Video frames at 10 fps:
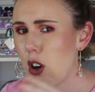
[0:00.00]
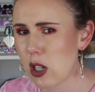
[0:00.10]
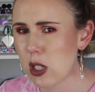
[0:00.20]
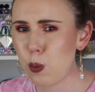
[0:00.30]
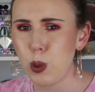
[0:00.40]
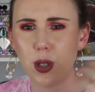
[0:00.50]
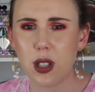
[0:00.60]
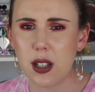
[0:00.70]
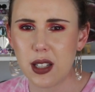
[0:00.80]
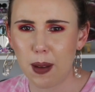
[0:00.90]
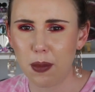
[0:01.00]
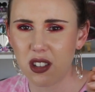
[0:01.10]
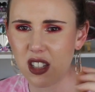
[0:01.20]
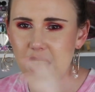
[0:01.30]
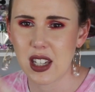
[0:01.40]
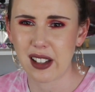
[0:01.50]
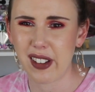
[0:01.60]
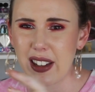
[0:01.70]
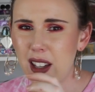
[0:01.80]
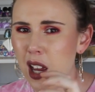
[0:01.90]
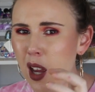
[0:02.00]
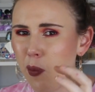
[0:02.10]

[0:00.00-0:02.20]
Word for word: octopuses, I'm thinking like